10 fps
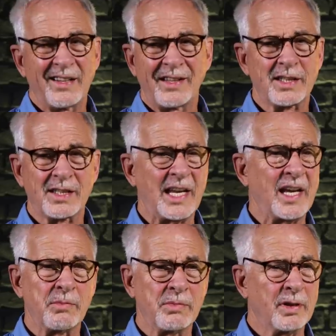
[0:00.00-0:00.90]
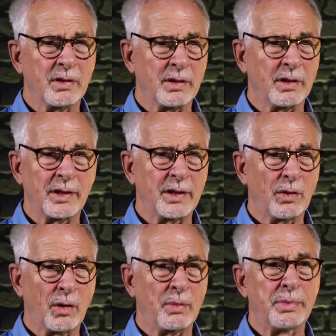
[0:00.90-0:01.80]
The same, you
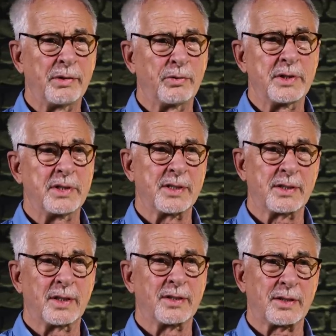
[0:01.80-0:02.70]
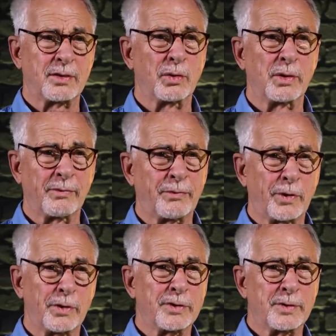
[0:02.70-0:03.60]
know, a bit of resistance to it at
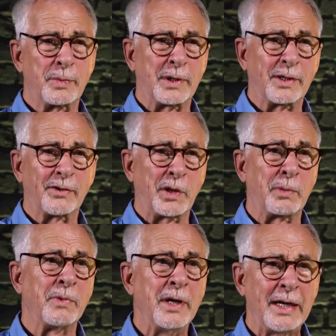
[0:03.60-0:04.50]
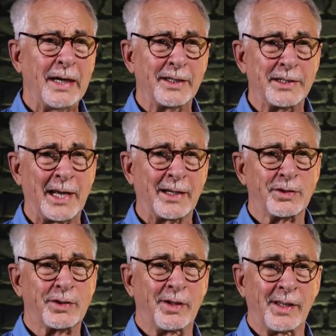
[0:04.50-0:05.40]
first because I'm
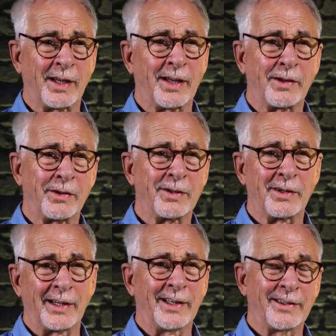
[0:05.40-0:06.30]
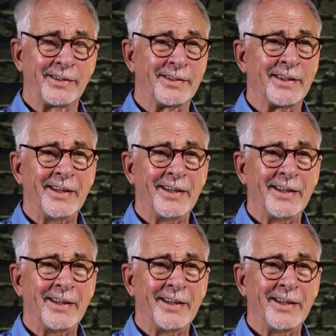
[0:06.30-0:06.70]
attached to the other and,